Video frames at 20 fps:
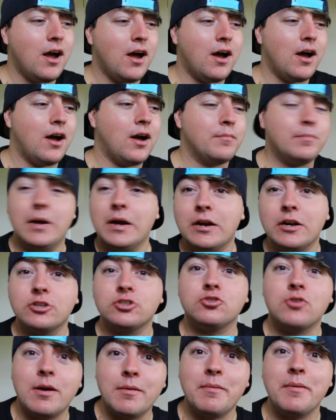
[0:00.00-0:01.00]
I'm gonna
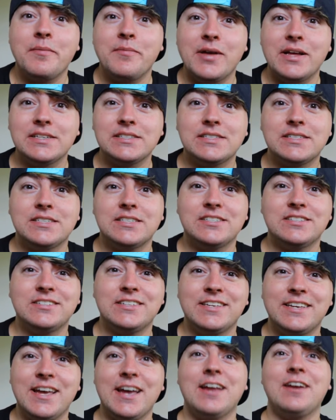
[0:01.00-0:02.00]
try my best
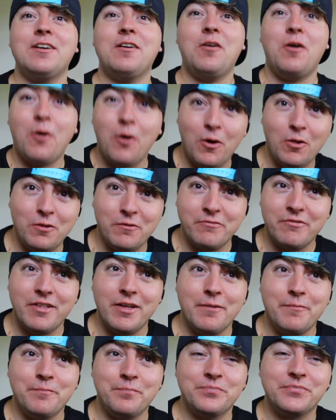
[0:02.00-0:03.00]
to get all of
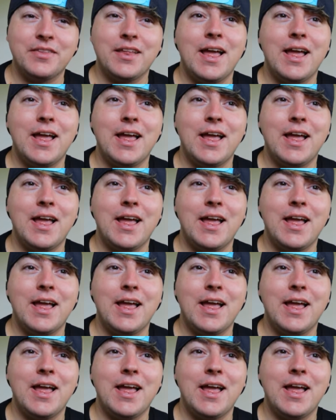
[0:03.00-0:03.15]
them,